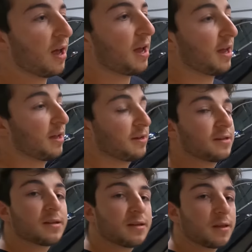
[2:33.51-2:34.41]

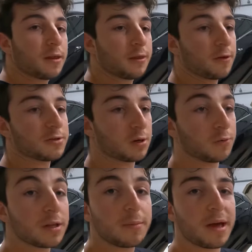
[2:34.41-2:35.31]
and those are
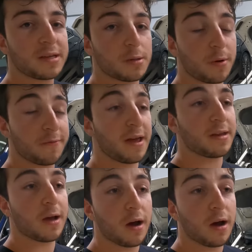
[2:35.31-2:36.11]
really meant to prevent